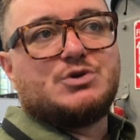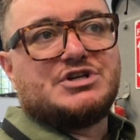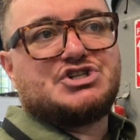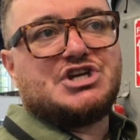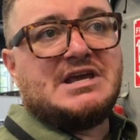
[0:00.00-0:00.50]
to
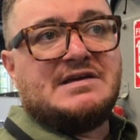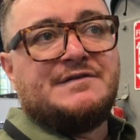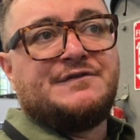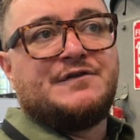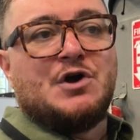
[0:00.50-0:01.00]

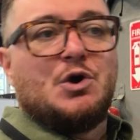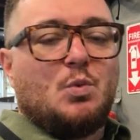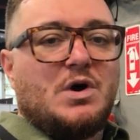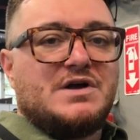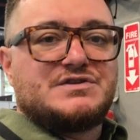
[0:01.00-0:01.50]
achieve
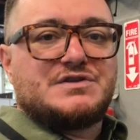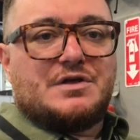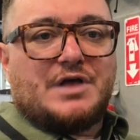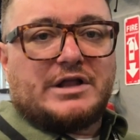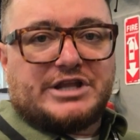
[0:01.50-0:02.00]
was
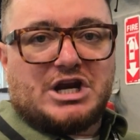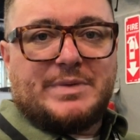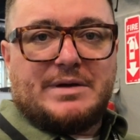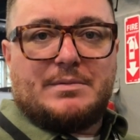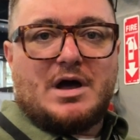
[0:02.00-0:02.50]
a little
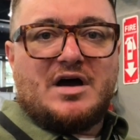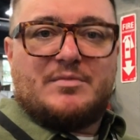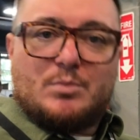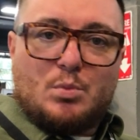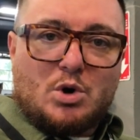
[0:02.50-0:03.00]
bit
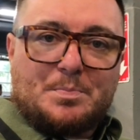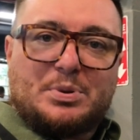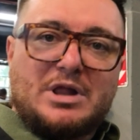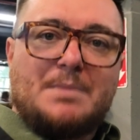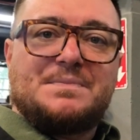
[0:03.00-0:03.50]
more
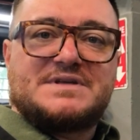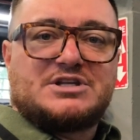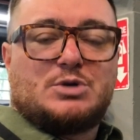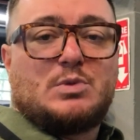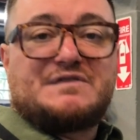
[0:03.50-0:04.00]
plumpness, a
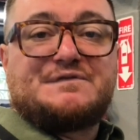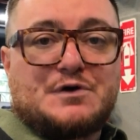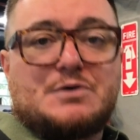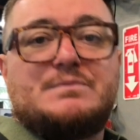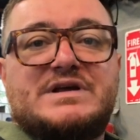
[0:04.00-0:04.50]
little more
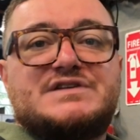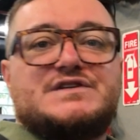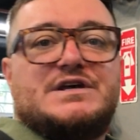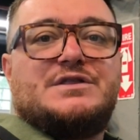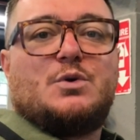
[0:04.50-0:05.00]

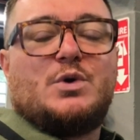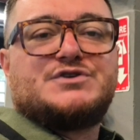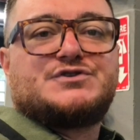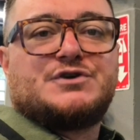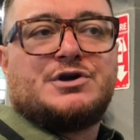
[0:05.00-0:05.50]
firmness in the
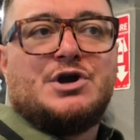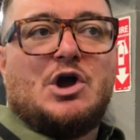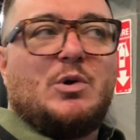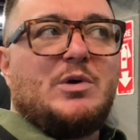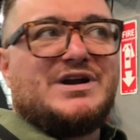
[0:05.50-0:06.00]
oyster.
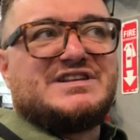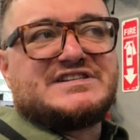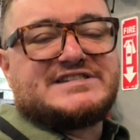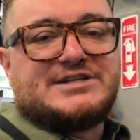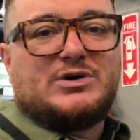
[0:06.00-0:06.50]
We wanted to
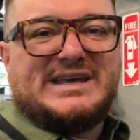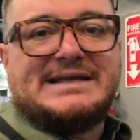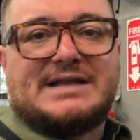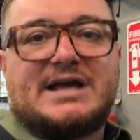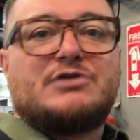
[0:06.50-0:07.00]
still
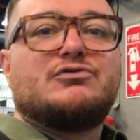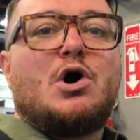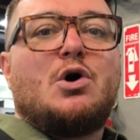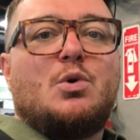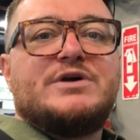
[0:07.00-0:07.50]
eat like a
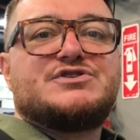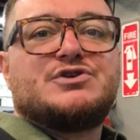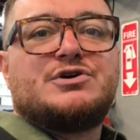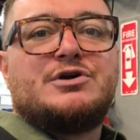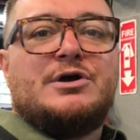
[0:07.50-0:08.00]
raw
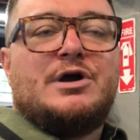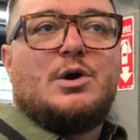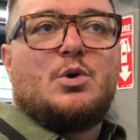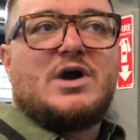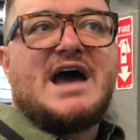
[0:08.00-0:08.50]
oyster
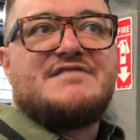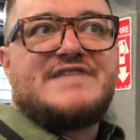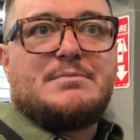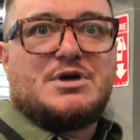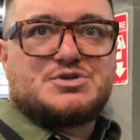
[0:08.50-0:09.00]
or have
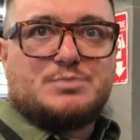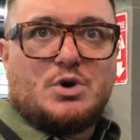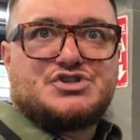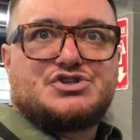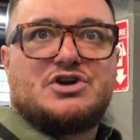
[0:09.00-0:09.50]
that much
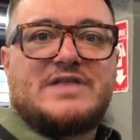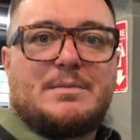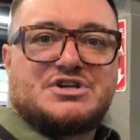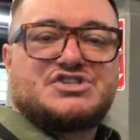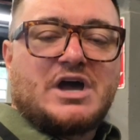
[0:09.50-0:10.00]
moisture and that
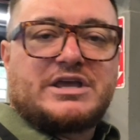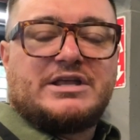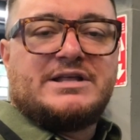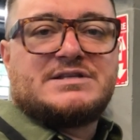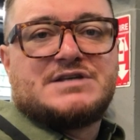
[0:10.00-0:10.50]
much
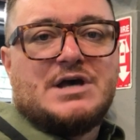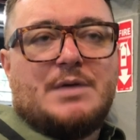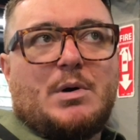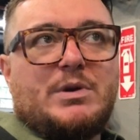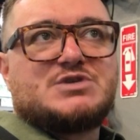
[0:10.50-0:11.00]
succulence,
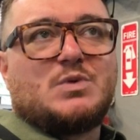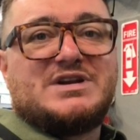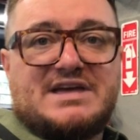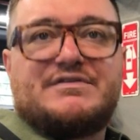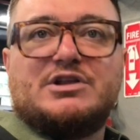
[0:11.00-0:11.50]
but we just wanted
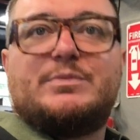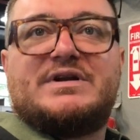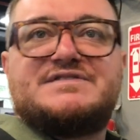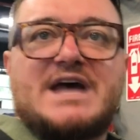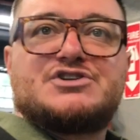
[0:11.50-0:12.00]
to give it a little bit
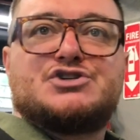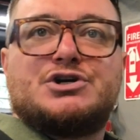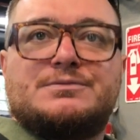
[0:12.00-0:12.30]
of texture.